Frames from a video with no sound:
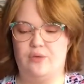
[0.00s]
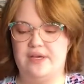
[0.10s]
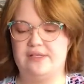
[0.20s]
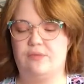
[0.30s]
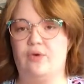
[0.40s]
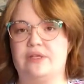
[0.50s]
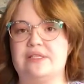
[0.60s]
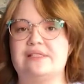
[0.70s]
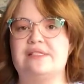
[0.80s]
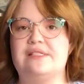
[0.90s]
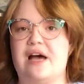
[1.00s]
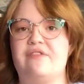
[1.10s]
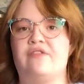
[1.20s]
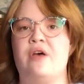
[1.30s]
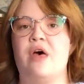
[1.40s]
is I'm going to stuff
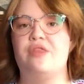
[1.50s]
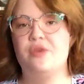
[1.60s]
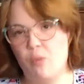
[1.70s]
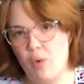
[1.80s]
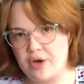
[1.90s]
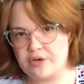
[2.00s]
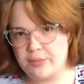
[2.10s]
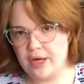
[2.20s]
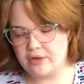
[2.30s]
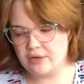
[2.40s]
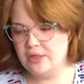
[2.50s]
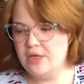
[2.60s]
the water bottle